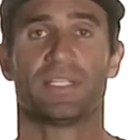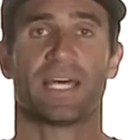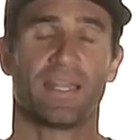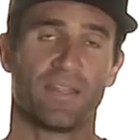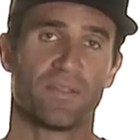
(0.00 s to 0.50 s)
and
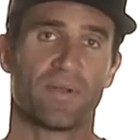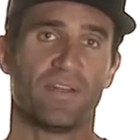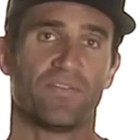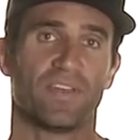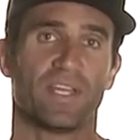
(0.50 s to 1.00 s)
dial in the
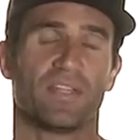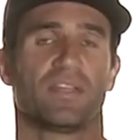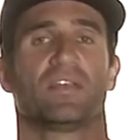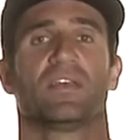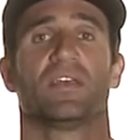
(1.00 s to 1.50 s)
right fit.
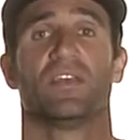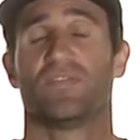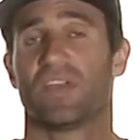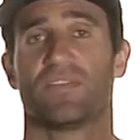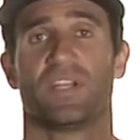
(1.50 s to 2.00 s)

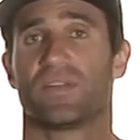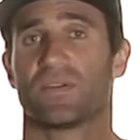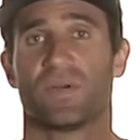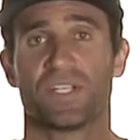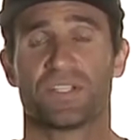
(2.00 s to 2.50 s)
If you have any other
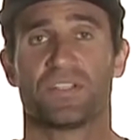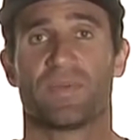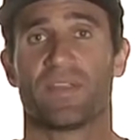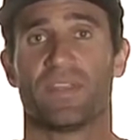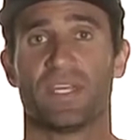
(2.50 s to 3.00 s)
questions
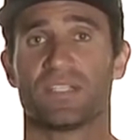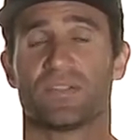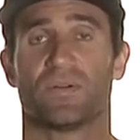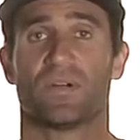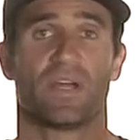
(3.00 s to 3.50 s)
about
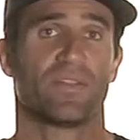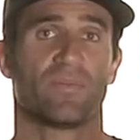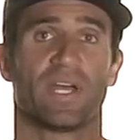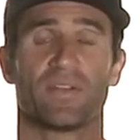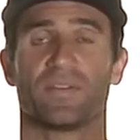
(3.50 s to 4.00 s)
this or other
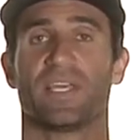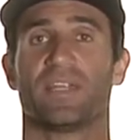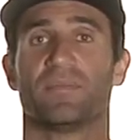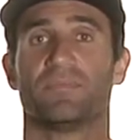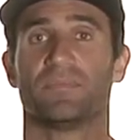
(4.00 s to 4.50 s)

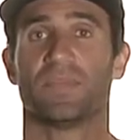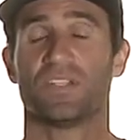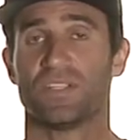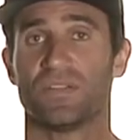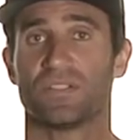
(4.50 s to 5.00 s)
bike-related
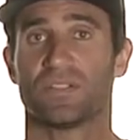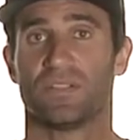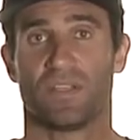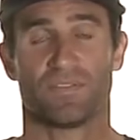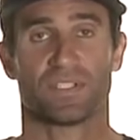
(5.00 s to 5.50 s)
issues,
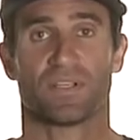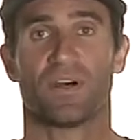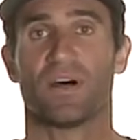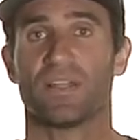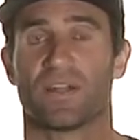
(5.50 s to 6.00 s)
give us a
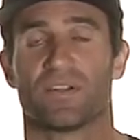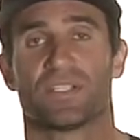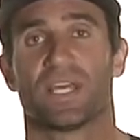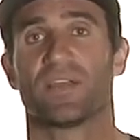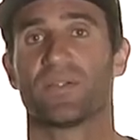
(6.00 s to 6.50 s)
call at
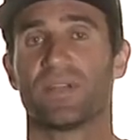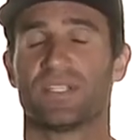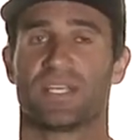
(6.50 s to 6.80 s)
Art's Cyclery.